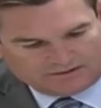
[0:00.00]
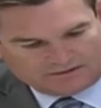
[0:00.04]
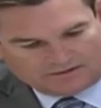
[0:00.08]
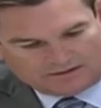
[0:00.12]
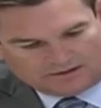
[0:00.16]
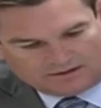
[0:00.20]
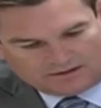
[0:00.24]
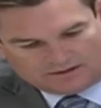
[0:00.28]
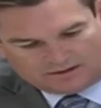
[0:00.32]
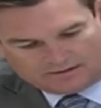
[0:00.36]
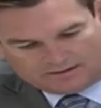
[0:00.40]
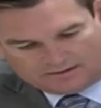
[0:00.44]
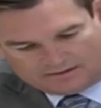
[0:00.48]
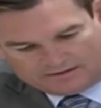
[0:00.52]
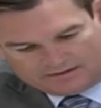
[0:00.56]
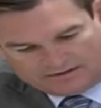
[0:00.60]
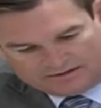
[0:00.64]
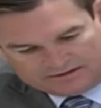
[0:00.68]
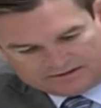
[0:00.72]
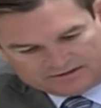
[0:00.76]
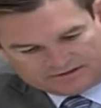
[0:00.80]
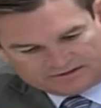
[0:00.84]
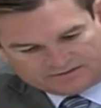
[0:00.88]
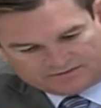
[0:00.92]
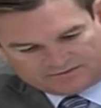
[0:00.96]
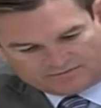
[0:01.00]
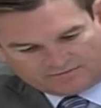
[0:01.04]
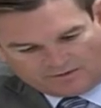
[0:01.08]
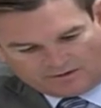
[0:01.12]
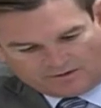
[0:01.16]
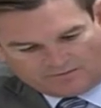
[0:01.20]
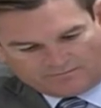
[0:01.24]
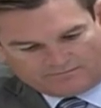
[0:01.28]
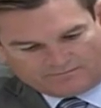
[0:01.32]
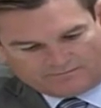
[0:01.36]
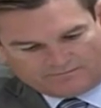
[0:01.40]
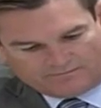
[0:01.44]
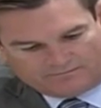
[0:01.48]
and this is
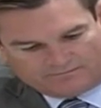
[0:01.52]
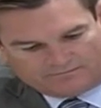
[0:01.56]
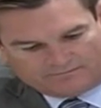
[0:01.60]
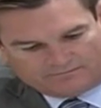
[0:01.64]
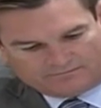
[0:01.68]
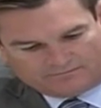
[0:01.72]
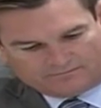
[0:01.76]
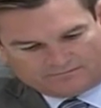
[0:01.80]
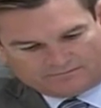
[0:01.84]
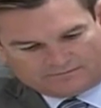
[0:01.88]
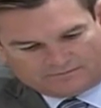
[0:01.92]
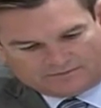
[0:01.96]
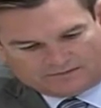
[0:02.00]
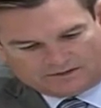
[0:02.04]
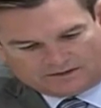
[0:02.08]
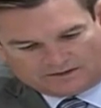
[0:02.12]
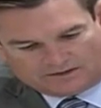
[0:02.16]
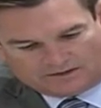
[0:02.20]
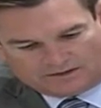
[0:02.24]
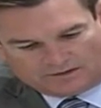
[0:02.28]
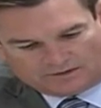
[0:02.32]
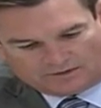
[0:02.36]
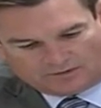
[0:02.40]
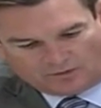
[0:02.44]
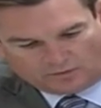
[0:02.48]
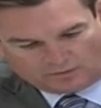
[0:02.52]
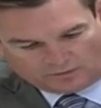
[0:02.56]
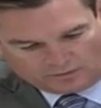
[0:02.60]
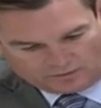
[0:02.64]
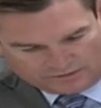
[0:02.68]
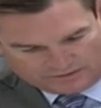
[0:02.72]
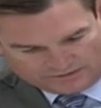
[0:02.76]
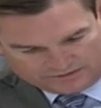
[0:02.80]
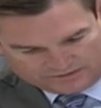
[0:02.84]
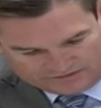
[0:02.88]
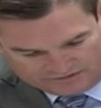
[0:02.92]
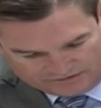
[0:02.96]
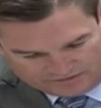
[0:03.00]
from an
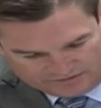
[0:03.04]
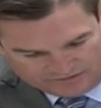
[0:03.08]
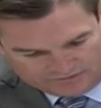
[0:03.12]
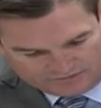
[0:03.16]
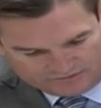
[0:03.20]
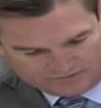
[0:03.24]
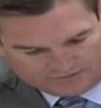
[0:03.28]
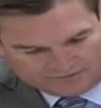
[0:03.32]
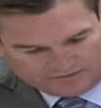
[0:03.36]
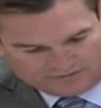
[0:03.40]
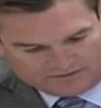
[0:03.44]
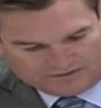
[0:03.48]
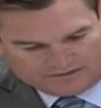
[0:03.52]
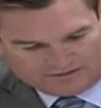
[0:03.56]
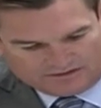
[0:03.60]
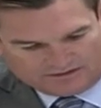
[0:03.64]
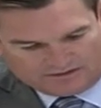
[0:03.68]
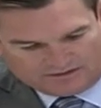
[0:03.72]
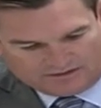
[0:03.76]
article in June,